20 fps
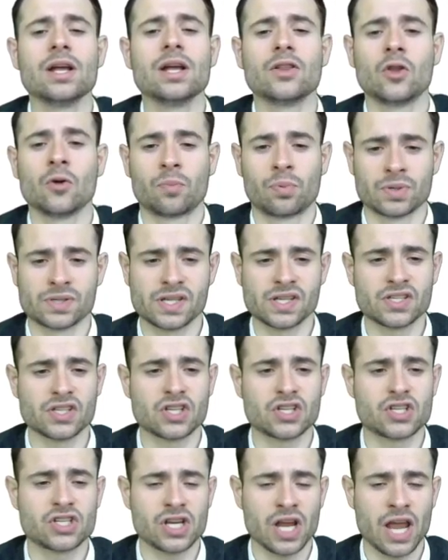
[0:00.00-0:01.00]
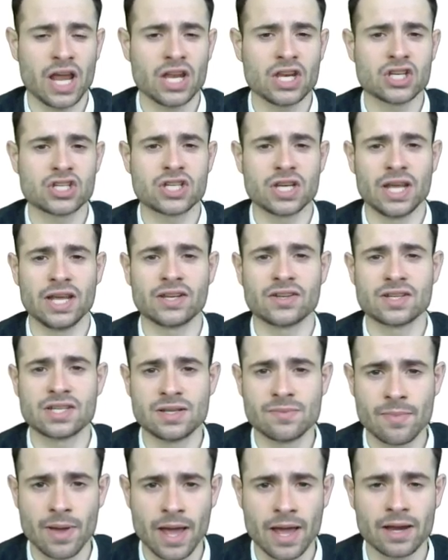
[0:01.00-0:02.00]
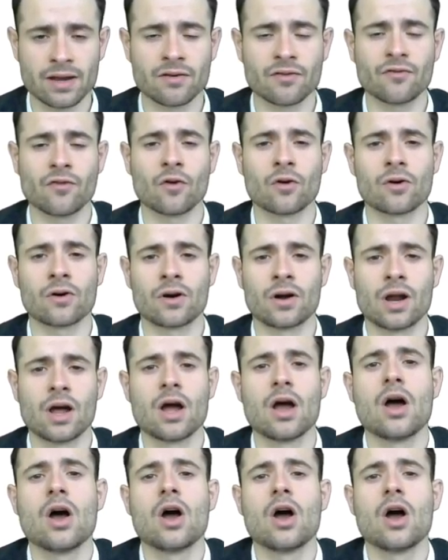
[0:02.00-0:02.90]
the percentage change in the demand for